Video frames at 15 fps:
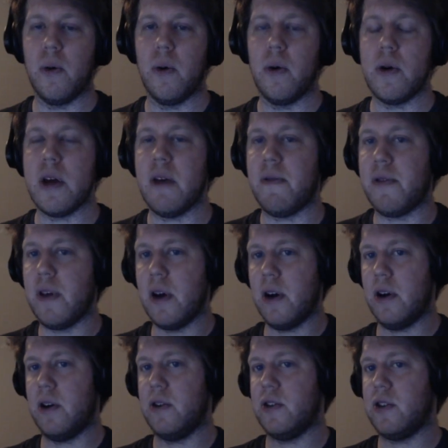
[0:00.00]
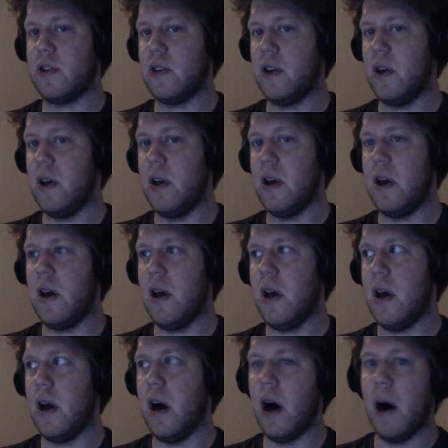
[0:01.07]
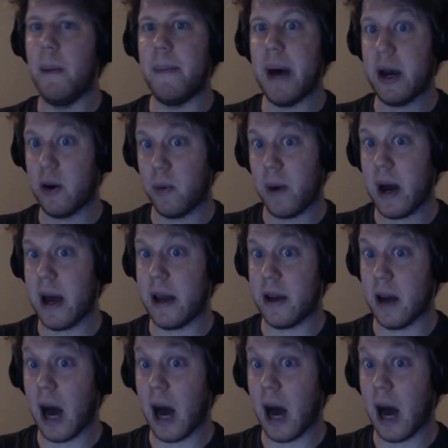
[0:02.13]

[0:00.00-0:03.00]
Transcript: if there's a better way.